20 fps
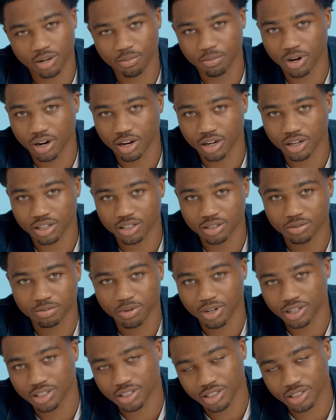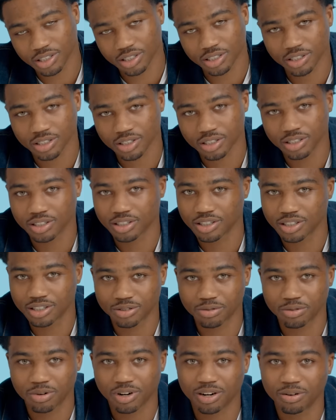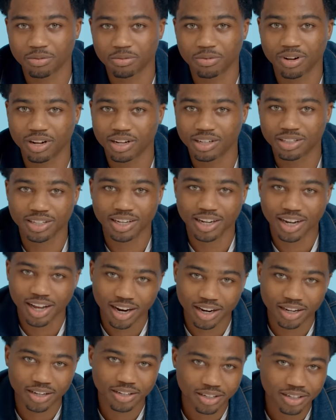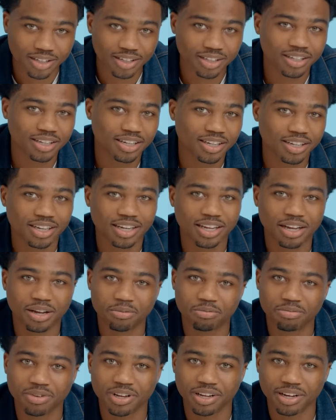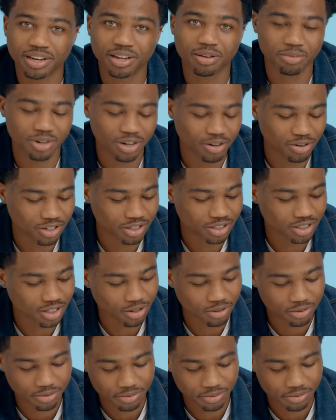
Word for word: and American Express is, is one of the ones that got a, a big limit on it, so